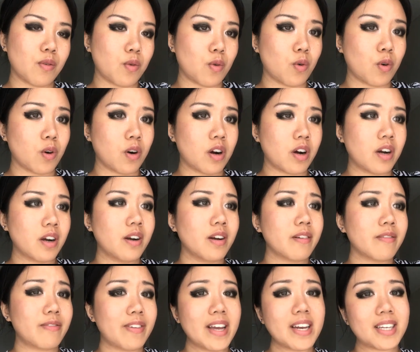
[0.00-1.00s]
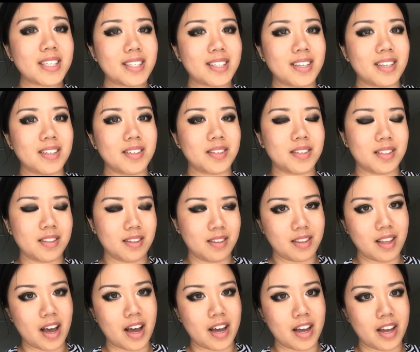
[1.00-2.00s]
or fantasies
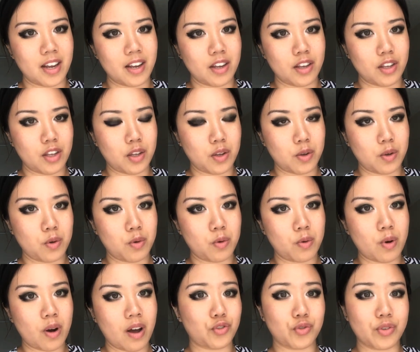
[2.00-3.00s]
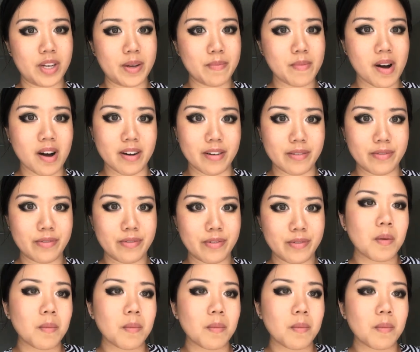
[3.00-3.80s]
that you dream of.